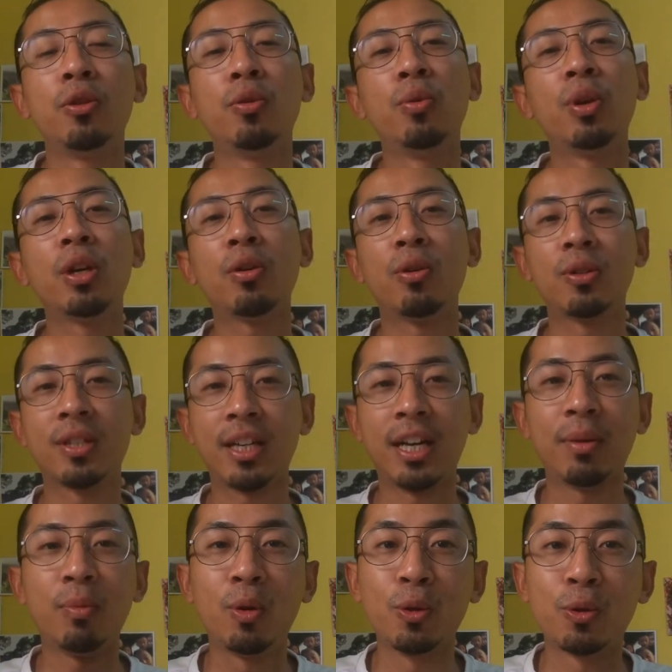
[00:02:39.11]
During our
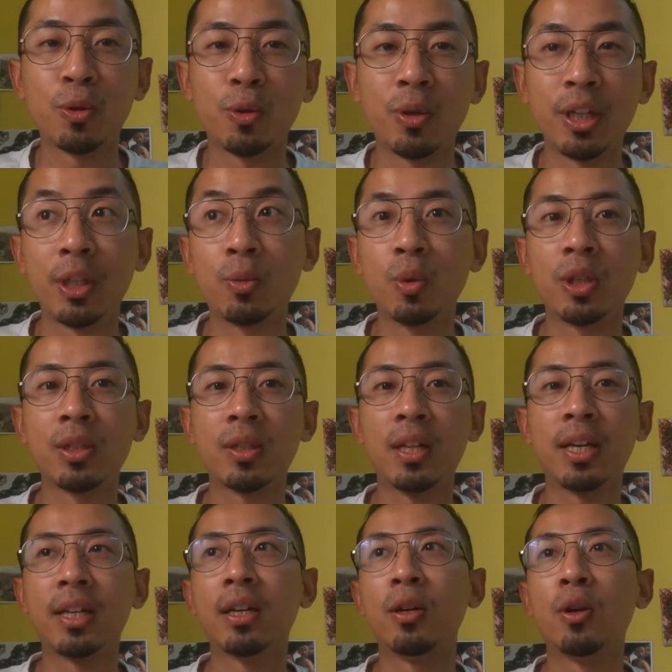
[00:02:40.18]
time also it was
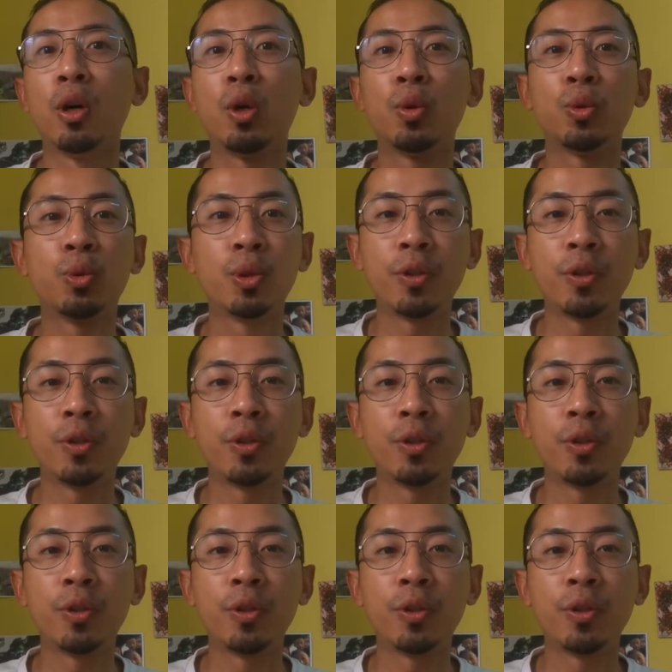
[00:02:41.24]
like around